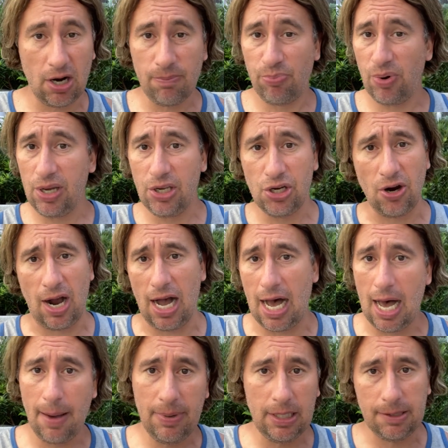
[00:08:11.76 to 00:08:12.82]
bringing your
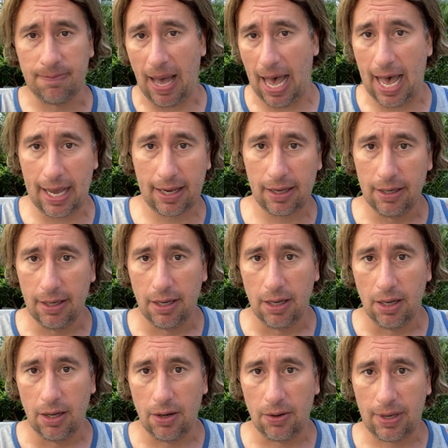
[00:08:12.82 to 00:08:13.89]
hobbies back.
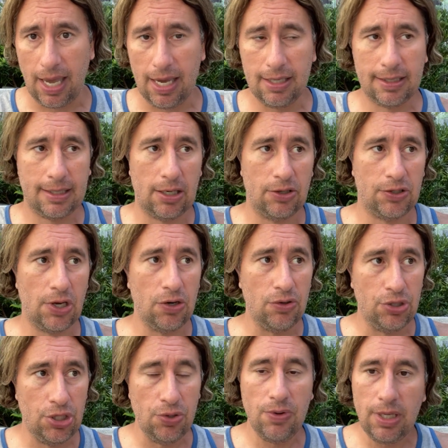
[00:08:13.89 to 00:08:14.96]
Okay,
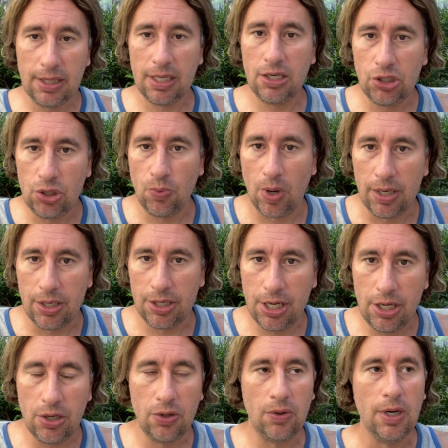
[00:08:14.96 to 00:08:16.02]
start doing things you want to
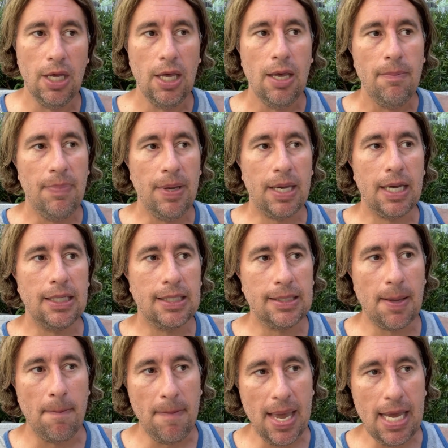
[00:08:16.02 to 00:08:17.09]
do, because it's
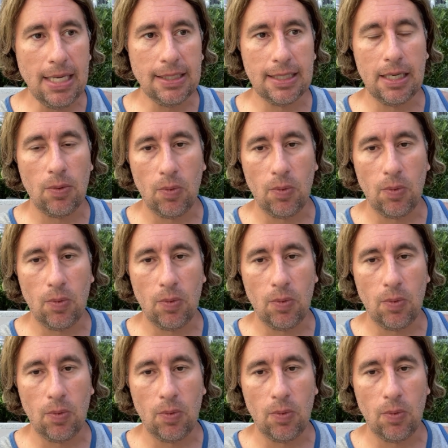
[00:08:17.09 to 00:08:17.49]
amazing.